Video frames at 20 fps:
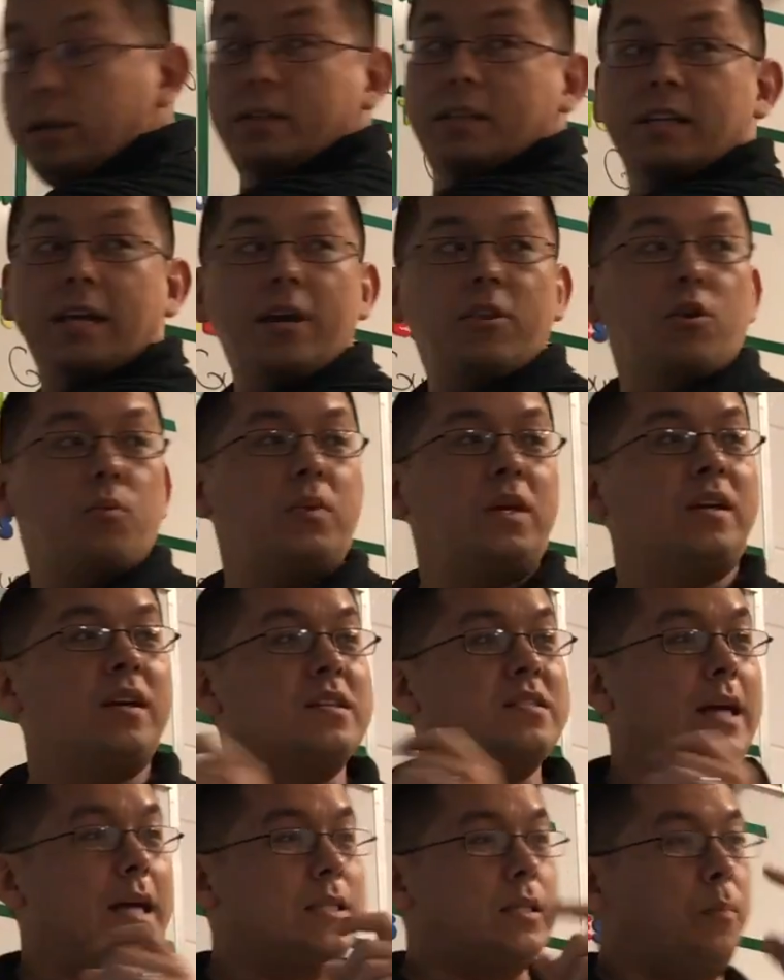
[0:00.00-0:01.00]
together
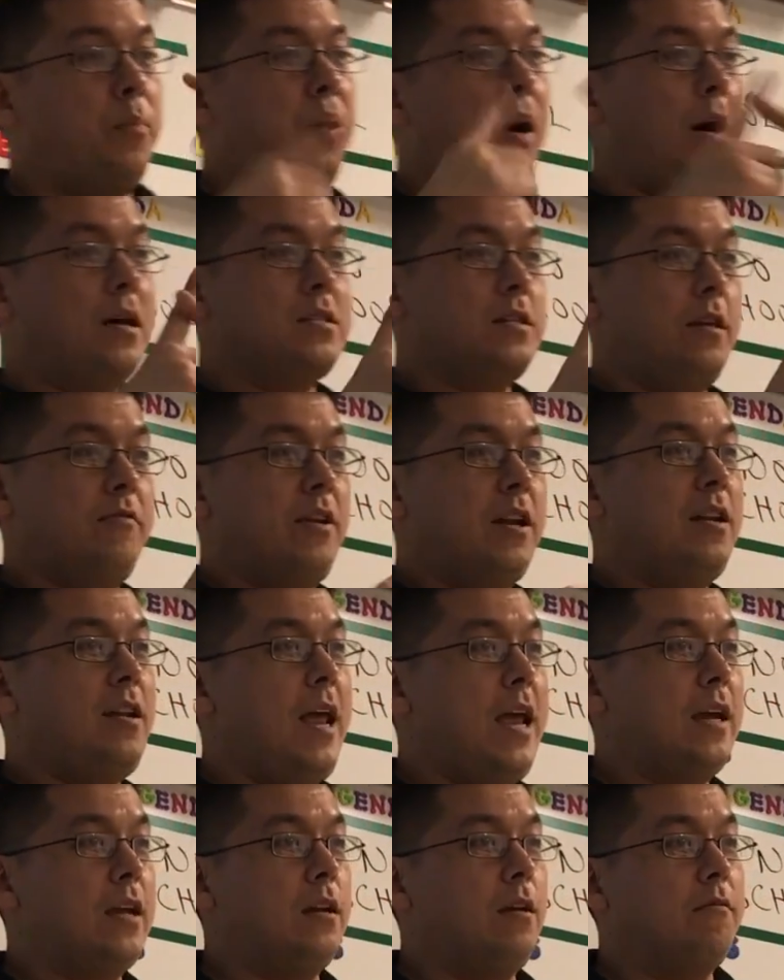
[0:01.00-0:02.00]
because that's a positive and
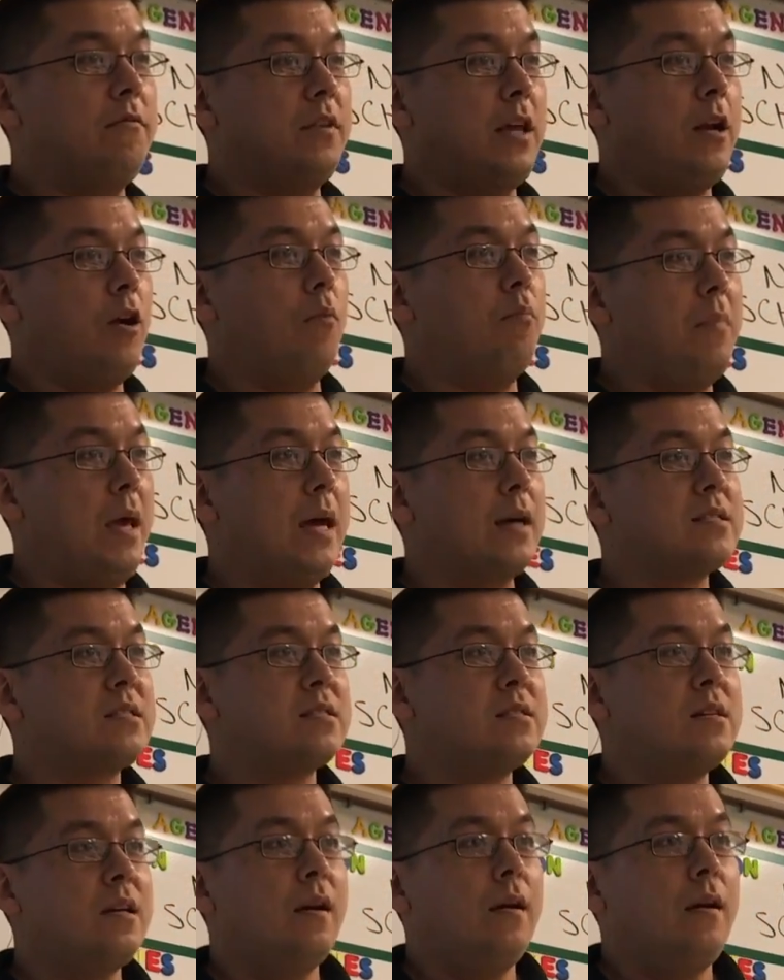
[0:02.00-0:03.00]
a negative and they don't mix.